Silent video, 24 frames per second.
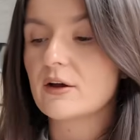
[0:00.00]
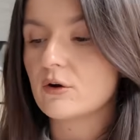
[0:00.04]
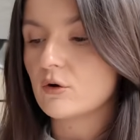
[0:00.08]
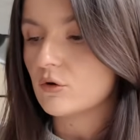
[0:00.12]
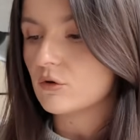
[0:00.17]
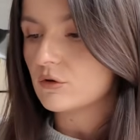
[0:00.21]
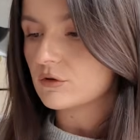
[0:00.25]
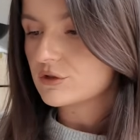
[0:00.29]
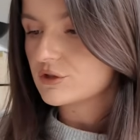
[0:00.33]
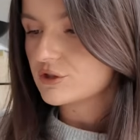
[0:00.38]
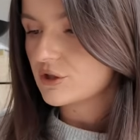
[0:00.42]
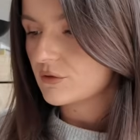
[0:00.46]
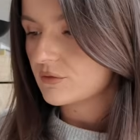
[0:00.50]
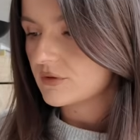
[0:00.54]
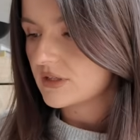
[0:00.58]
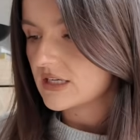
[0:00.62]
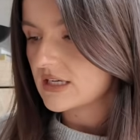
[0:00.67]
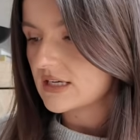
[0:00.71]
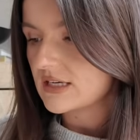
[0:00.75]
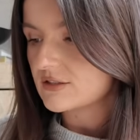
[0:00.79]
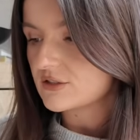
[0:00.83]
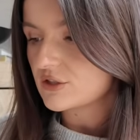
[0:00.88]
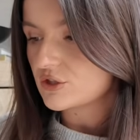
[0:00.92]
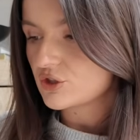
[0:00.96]
I also
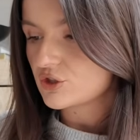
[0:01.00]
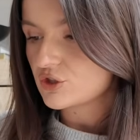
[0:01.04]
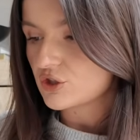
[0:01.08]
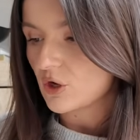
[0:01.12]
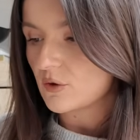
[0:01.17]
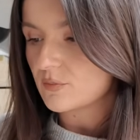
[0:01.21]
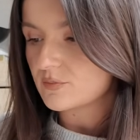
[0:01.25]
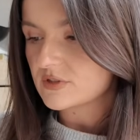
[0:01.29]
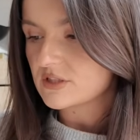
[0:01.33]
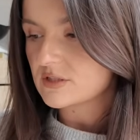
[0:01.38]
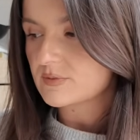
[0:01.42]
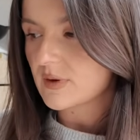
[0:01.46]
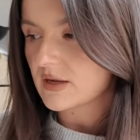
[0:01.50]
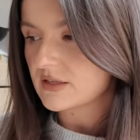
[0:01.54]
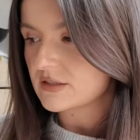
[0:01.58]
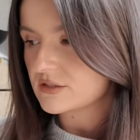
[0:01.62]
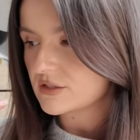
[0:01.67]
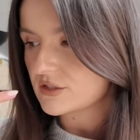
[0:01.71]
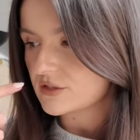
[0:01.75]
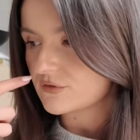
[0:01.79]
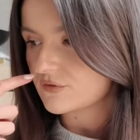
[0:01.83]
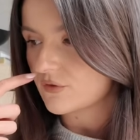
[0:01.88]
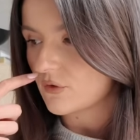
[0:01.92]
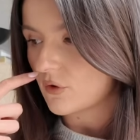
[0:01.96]
need soap
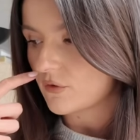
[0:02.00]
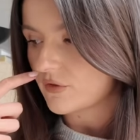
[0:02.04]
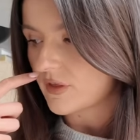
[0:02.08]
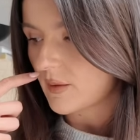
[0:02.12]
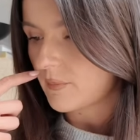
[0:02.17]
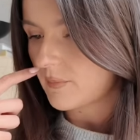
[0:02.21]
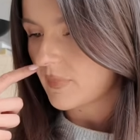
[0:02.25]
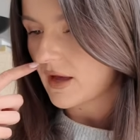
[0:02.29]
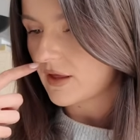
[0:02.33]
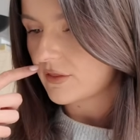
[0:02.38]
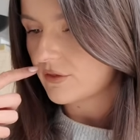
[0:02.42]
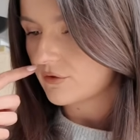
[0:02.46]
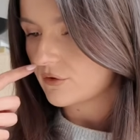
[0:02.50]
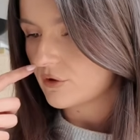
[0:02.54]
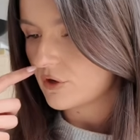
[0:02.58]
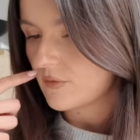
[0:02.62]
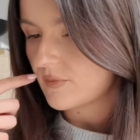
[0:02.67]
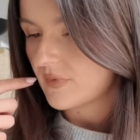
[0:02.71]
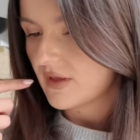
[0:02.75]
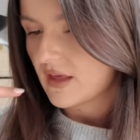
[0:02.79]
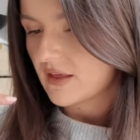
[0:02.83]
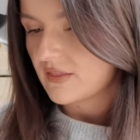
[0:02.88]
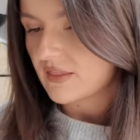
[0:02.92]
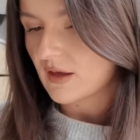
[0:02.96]
dispensers for that
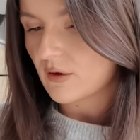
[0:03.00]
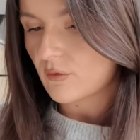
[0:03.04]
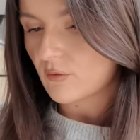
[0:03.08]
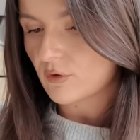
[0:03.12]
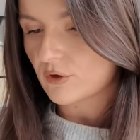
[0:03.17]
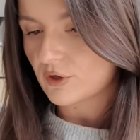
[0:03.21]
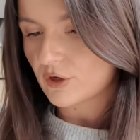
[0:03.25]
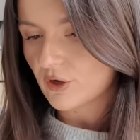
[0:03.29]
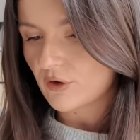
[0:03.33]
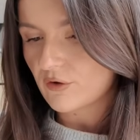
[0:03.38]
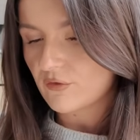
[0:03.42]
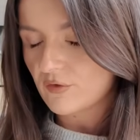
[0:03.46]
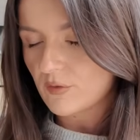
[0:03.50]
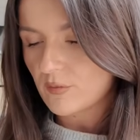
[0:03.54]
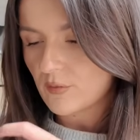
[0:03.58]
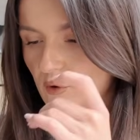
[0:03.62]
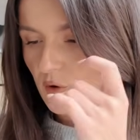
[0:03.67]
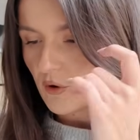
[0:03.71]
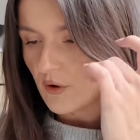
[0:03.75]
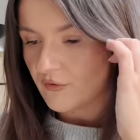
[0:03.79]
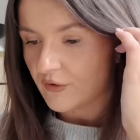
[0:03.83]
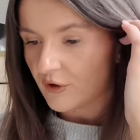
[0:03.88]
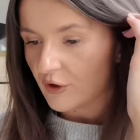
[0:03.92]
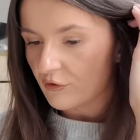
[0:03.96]
bathroom. I think we're going to go for
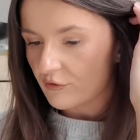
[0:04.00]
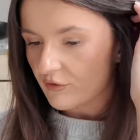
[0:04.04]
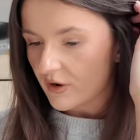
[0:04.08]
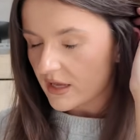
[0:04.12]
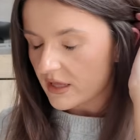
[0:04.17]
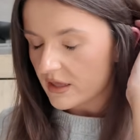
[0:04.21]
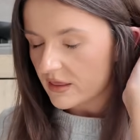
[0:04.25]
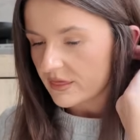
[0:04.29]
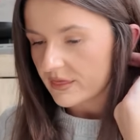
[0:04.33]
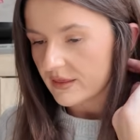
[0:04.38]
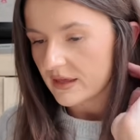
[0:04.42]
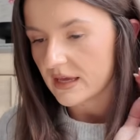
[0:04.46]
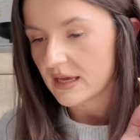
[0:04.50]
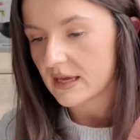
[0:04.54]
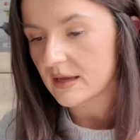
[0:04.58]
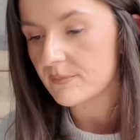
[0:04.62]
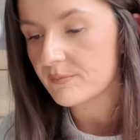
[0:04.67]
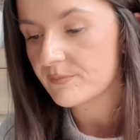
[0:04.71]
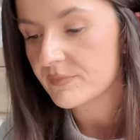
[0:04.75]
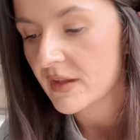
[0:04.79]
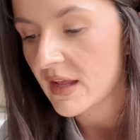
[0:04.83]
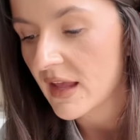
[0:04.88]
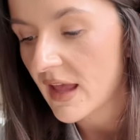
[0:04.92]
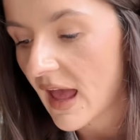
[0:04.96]
more of a grey theme.
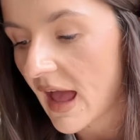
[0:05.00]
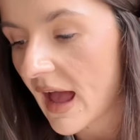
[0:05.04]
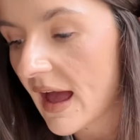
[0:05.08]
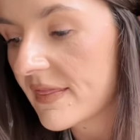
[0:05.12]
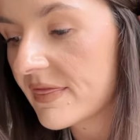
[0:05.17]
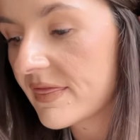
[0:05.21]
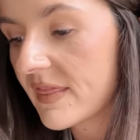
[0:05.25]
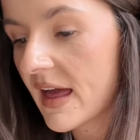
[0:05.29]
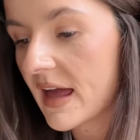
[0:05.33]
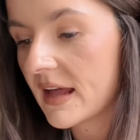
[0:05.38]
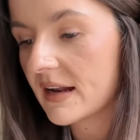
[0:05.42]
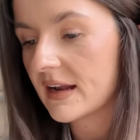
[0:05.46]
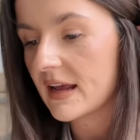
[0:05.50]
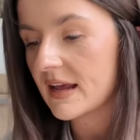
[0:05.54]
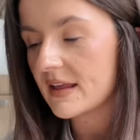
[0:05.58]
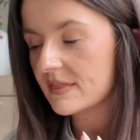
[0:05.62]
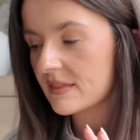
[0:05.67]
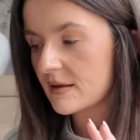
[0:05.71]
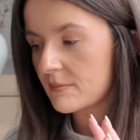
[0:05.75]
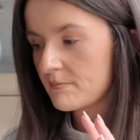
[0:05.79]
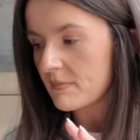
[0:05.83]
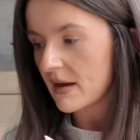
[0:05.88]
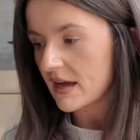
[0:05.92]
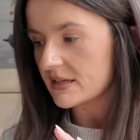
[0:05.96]
And then in
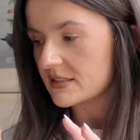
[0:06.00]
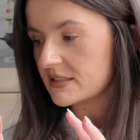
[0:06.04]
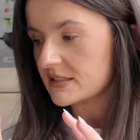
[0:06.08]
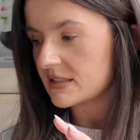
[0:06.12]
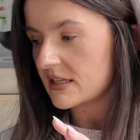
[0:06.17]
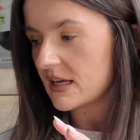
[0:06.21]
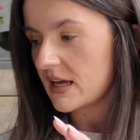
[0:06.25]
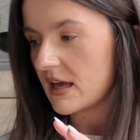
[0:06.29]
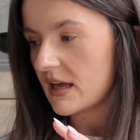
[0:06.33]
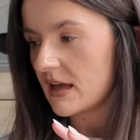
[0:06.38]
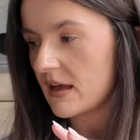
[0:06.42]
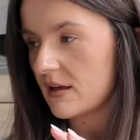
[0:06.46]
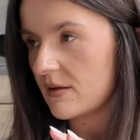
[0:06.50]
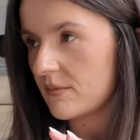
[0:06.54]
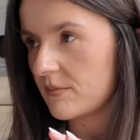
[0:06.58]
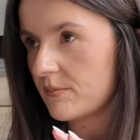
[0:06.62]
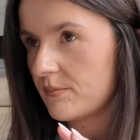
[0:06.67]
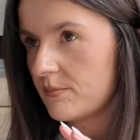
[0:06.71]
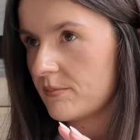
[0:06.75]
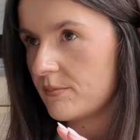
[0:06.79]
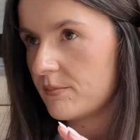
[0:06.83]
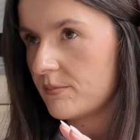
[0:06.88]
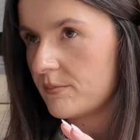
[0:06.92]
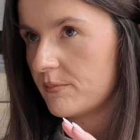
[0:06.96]
the master
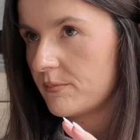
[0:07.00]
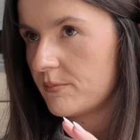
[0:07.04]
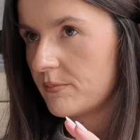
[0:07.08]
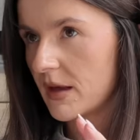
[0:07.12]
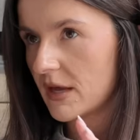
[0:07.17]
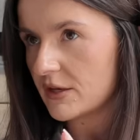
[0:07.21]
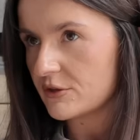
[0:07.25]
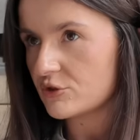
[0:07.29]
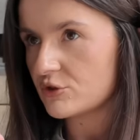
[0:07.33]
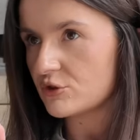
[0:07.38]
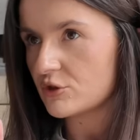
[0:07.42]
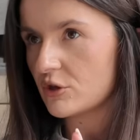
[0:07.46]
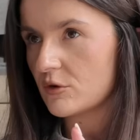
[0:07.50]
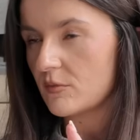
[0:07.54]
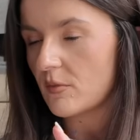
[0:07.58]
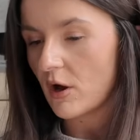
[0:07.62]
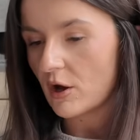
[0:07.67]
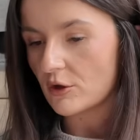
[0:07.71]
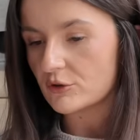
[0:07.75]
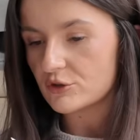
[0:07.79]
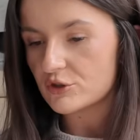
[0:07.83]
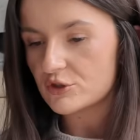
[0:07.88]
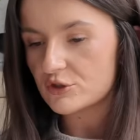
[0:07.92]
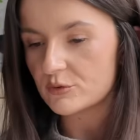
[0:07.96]
bedroom
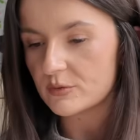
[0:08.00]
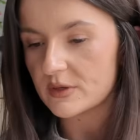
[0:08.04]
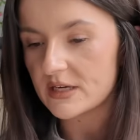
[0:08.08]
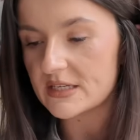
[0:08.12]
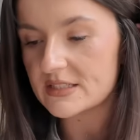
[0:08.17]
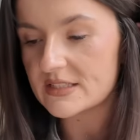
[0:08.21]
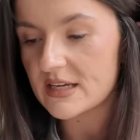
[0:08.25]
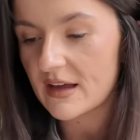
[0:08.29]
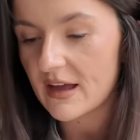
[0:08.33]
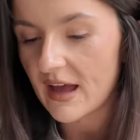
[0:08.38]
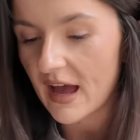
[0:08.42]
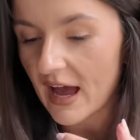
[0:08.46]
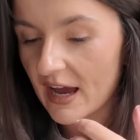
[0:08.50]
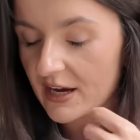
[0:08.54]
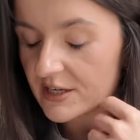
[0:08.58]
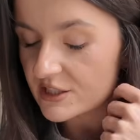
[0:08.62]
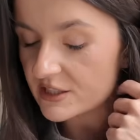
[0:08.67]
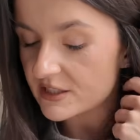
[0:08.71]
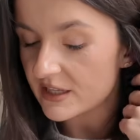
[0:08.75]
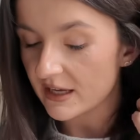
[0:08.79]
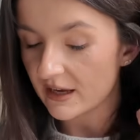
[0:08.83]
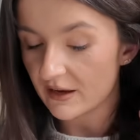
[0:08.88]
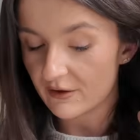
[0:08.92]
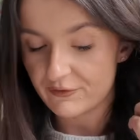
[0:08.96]
ensuite, I
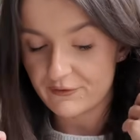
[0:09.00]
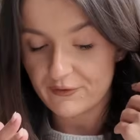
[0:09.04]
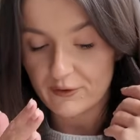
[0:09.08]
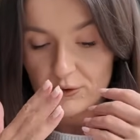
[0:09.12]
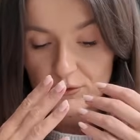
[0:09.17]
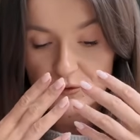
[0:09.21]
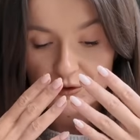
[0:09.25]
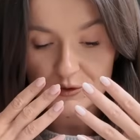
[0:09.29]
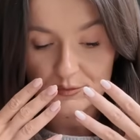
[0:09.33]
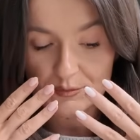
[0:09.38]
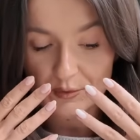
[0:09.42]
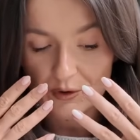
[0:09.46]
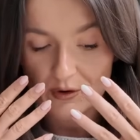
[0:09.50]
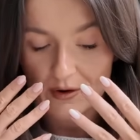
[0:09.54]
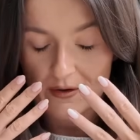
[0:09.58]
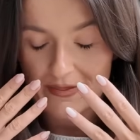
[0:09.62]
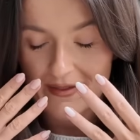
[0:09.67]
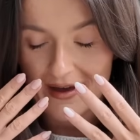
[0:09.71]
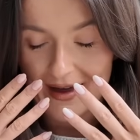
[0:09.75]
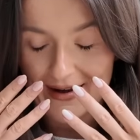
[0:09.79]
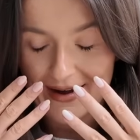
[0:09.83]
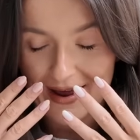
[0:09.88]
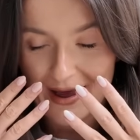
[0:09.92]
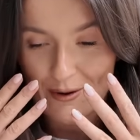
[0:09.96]
actually think I've focused more on
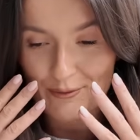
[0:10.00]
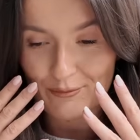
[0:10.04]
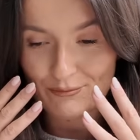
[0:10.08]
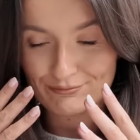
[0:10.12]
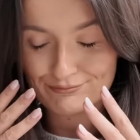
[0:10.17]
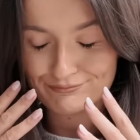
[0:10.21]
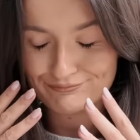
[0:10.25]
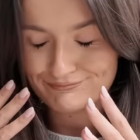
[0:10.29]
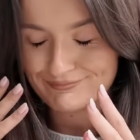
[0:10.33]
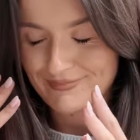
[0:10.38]
that now.